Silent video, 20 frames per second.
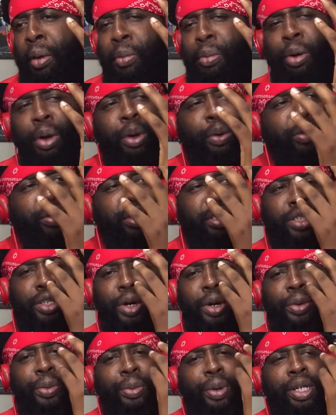But there was
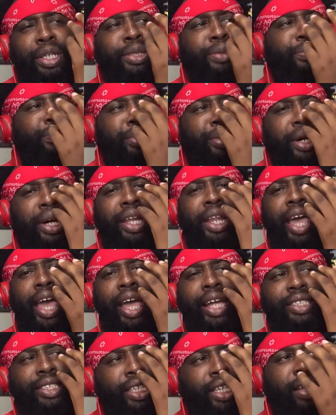so much butt
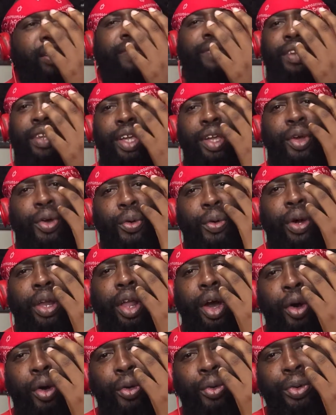activity going
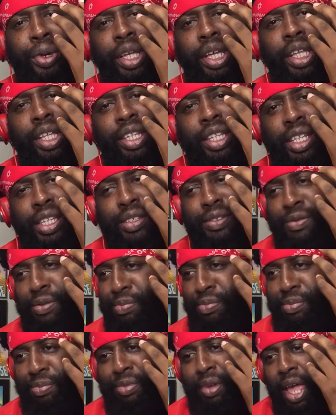on in this
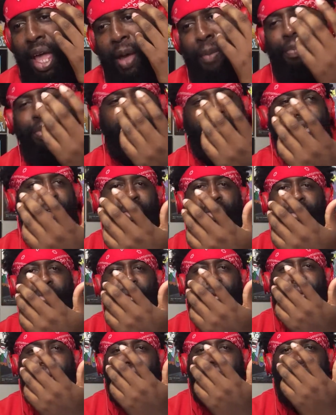episode.
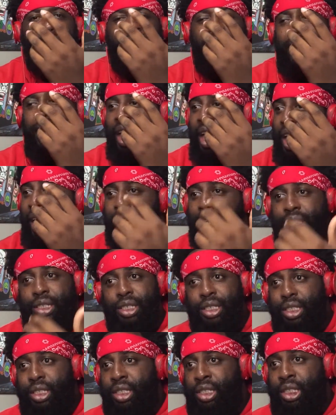Okay.
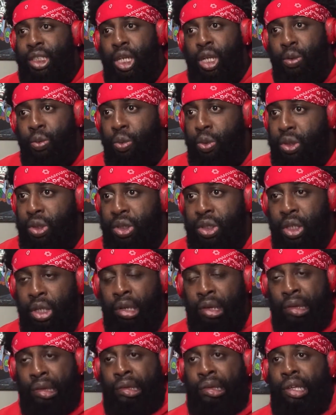Because she was.
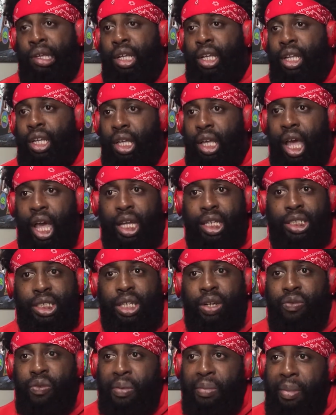That
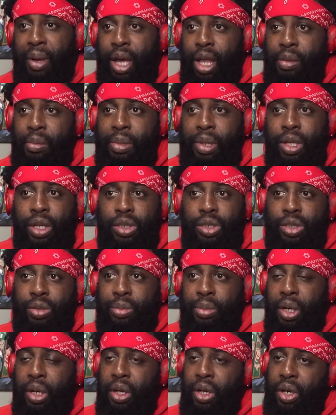shit reminded me of
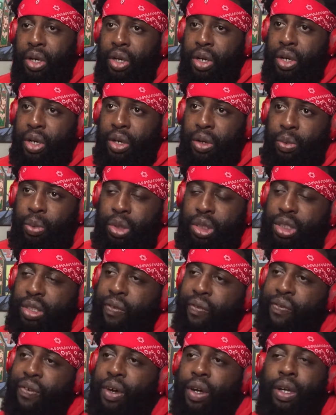some, what's the
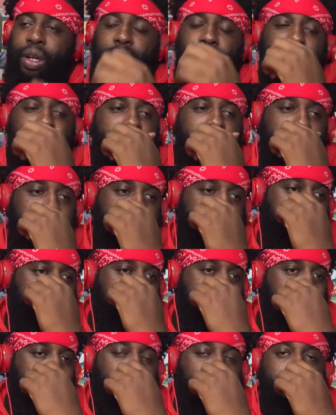fuck,
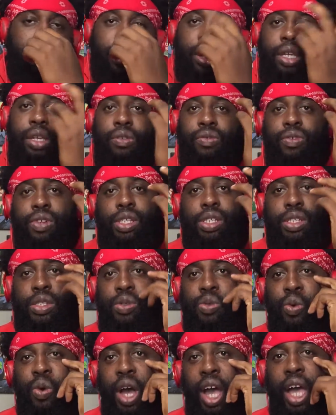13
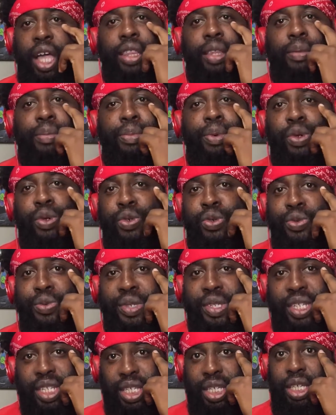Reasons Why, the broom
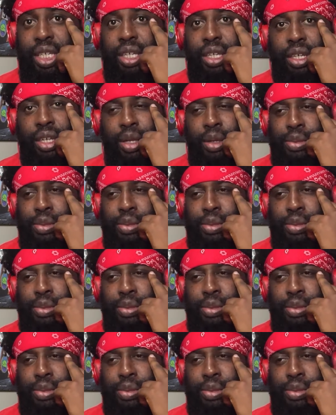scene.